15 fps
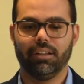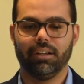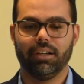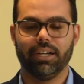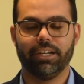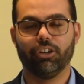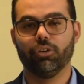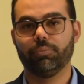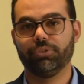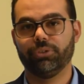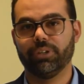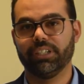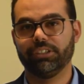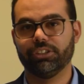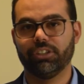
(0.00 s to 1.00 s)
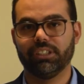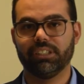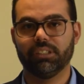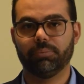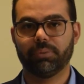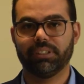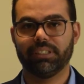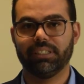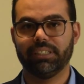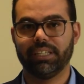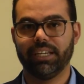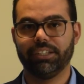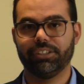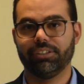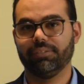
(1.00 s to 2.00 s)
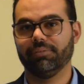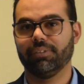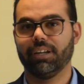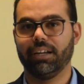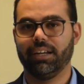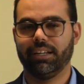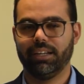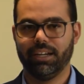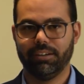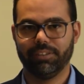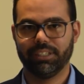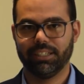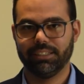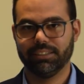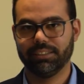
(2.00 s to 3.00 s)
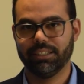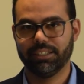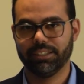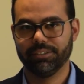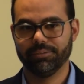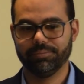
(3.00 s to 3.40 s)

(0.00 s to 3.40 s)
I hope you enjoyed this presentation and have a nice day.